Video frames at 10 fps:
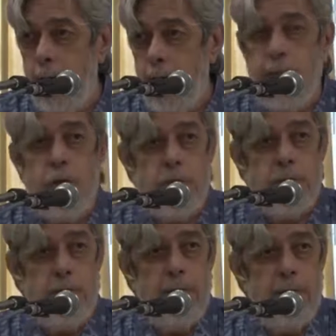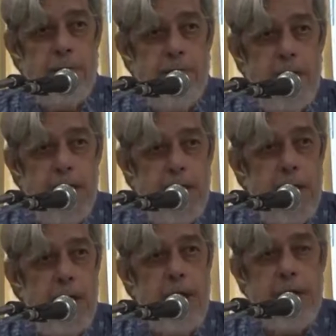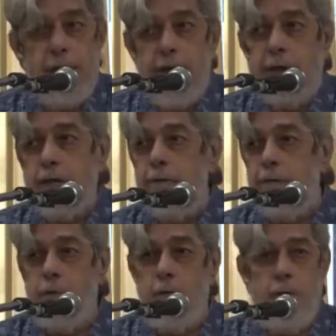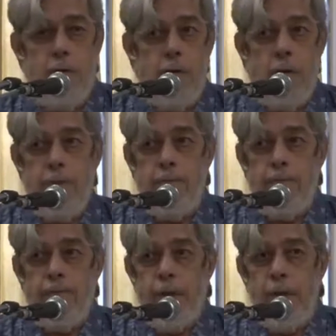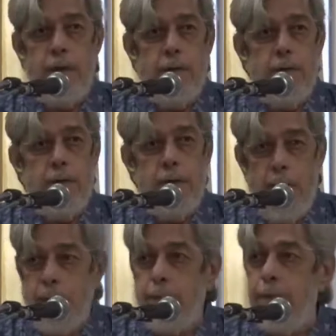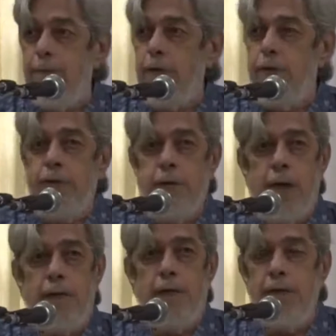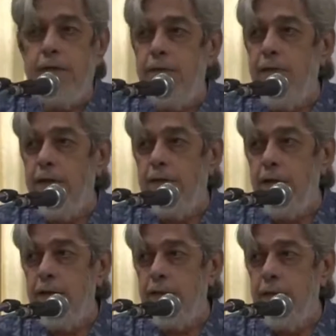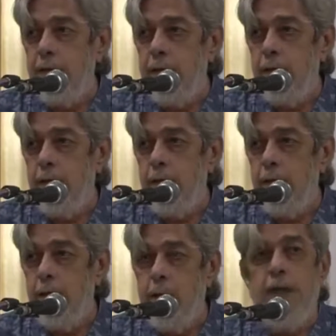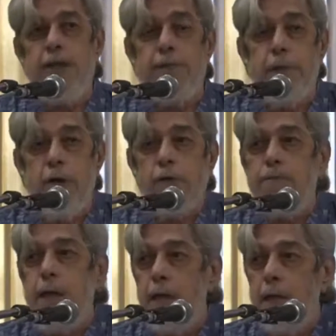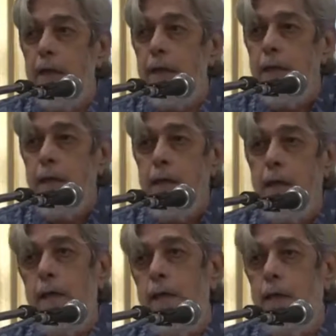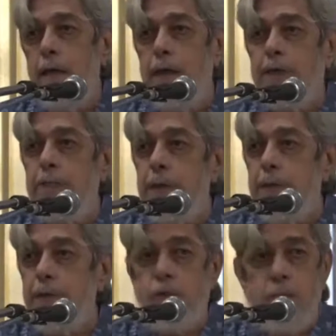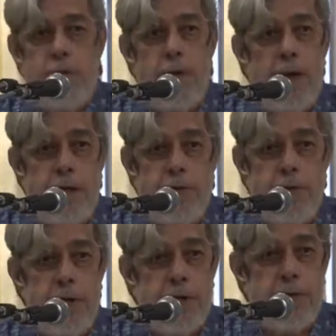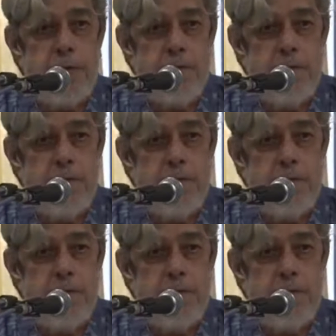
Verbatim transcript: It was very clearly directed for the underprivileged and the disenfranchised. It's because of my earlier experience with education.